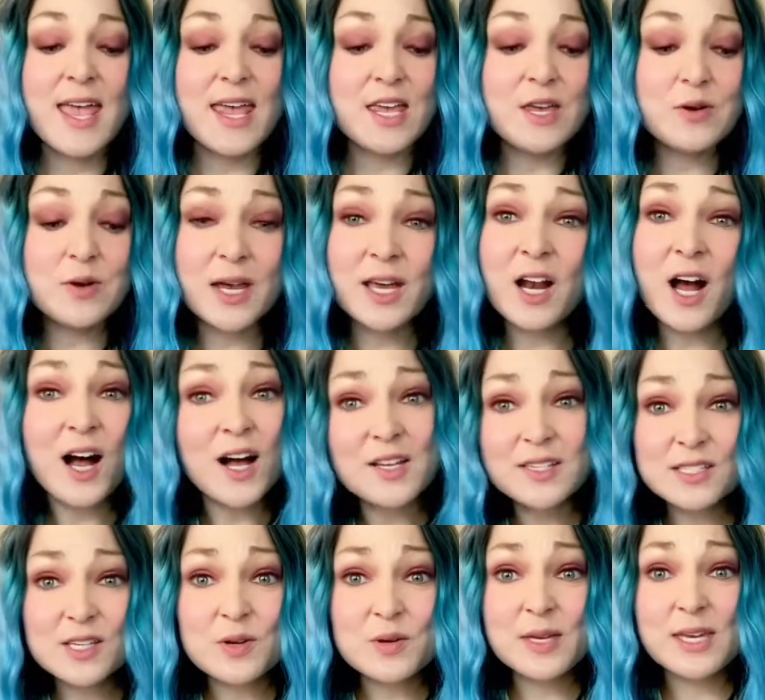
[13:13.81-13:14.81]
You can
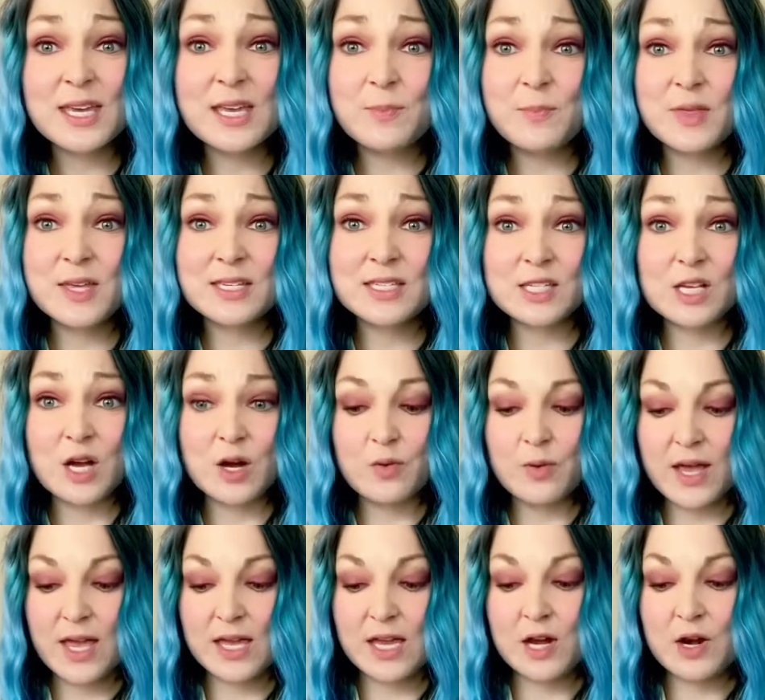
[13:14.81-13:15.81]
also keep this
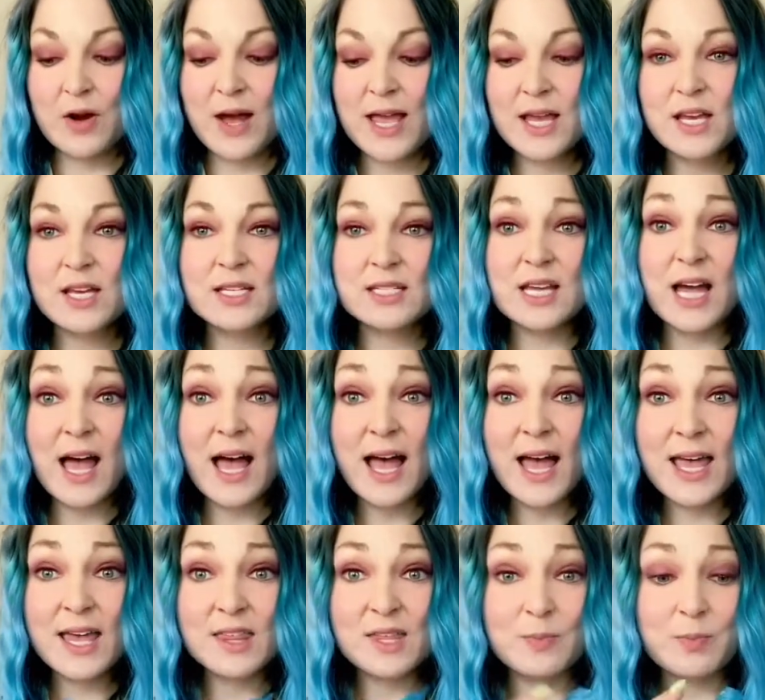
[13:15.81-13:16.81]
going. You know, I could
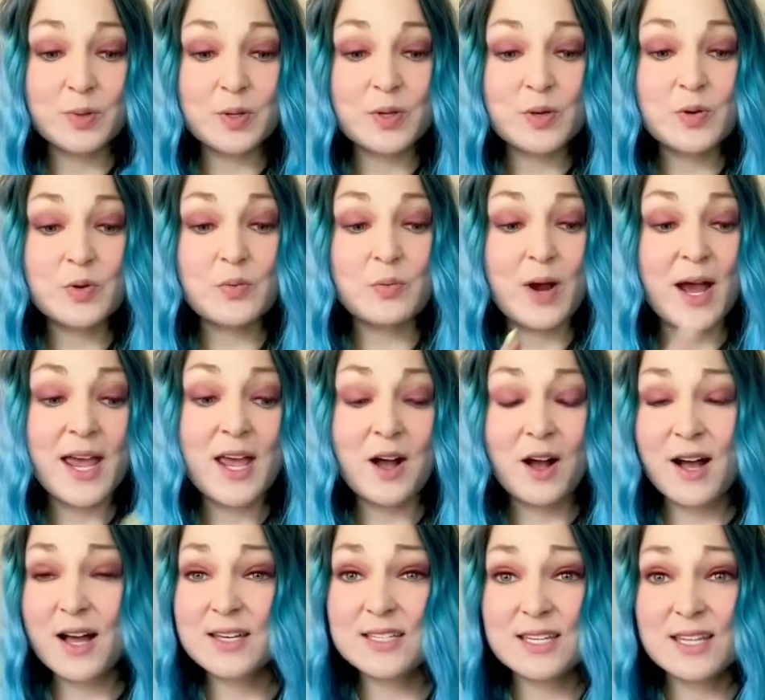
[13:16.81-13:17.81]
tie the blue right
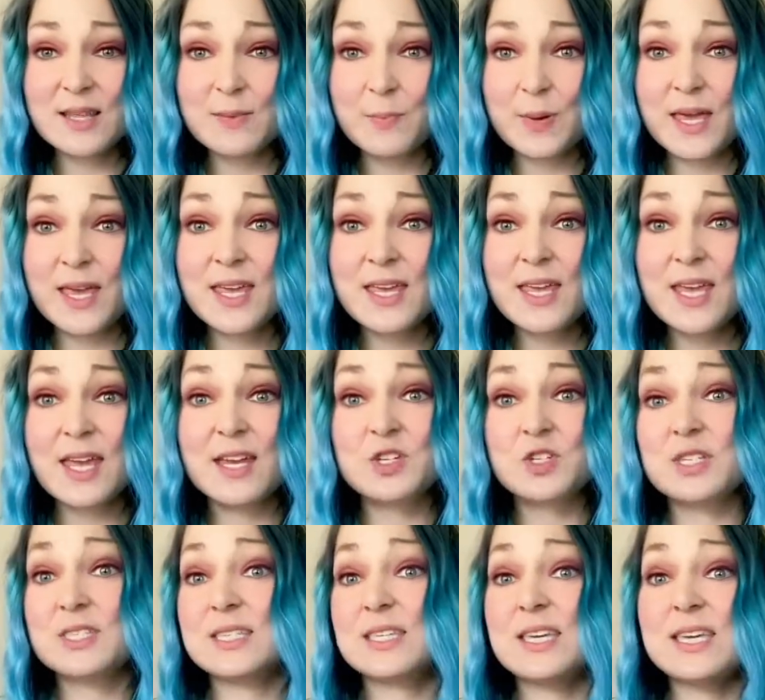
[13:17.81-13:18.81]
onto the pink and
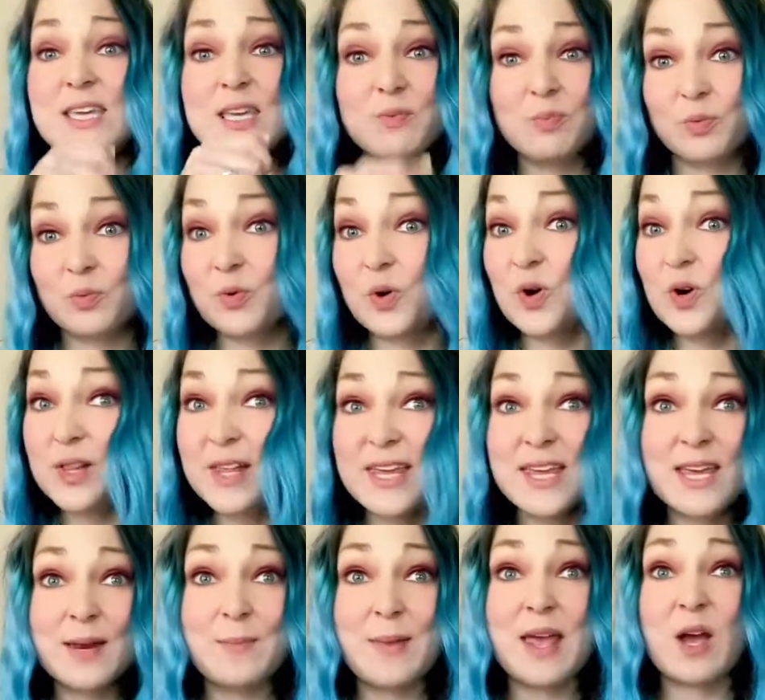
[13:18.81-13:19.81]
just keep
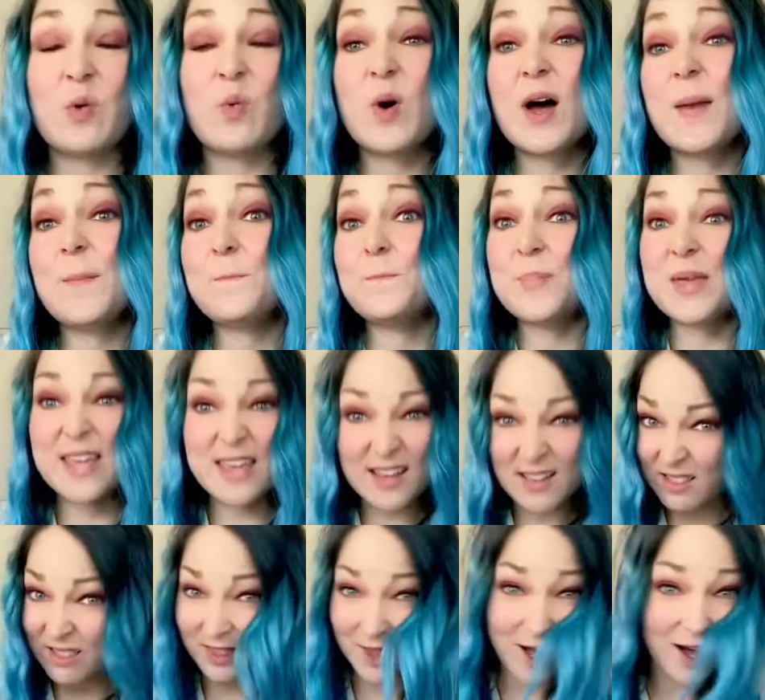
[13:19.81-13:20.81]
rolling and make one big
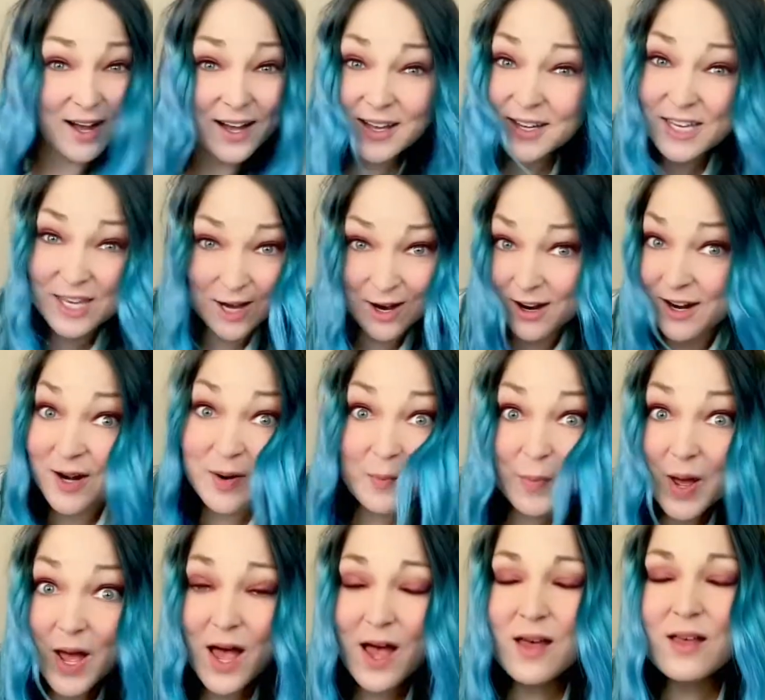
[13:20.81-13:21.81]
long yarn
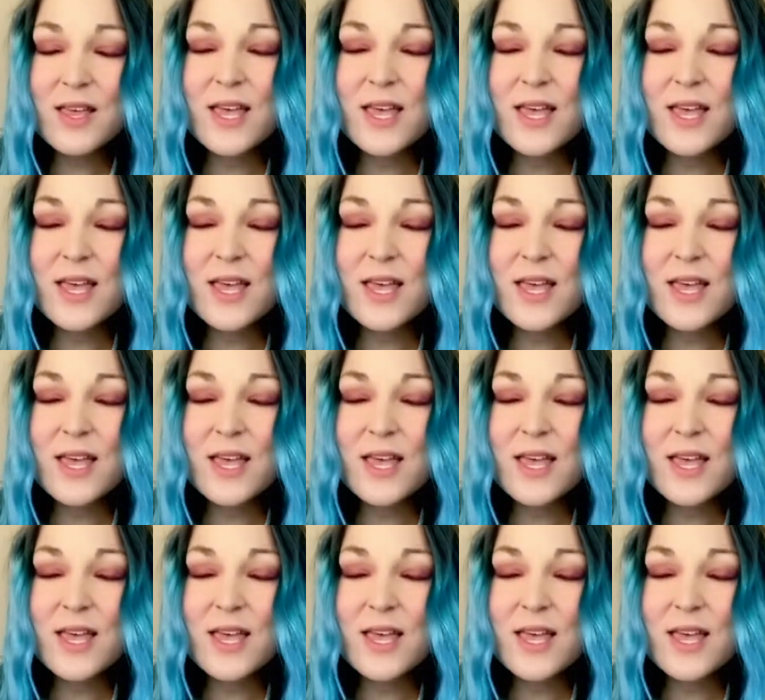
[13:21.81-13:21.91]
ball.